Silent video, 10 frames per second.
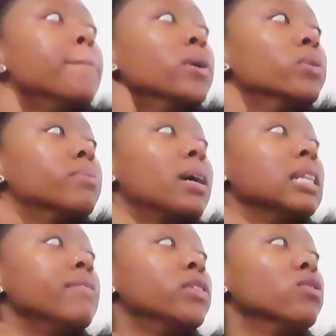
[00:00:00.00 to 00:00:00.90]
But with my
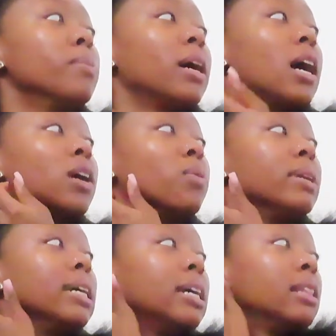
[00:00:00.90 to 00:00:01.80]
living room, I kind of
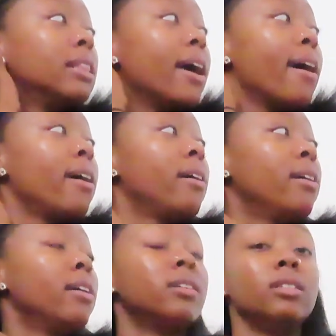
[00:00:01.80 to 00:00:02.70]
want to get
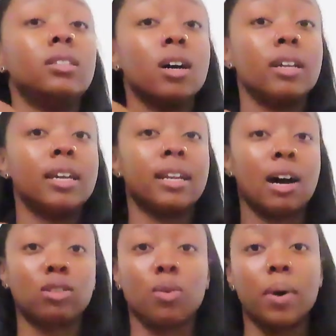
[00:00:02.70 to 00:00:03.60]
that done and
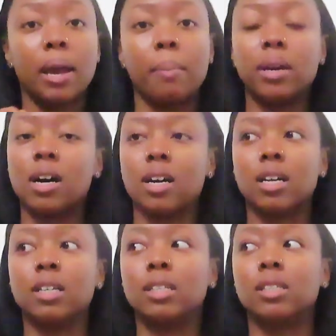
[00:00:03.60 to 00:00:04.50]
out the way
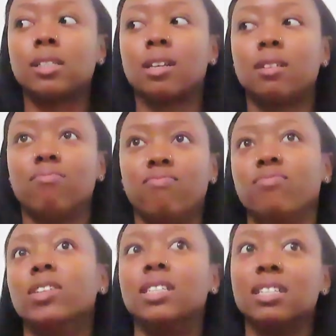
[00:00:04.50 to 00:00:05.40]
because
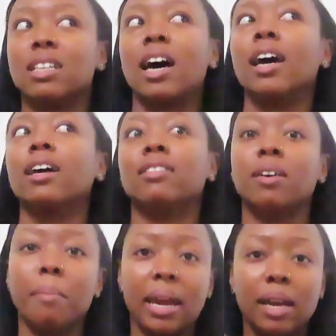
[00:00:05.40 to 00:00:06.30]
this is like
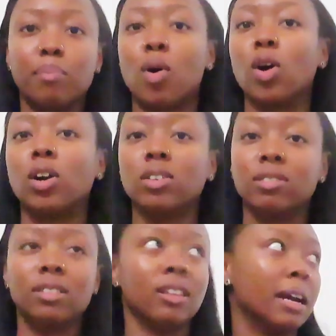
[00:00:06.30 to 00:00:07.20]
the main part,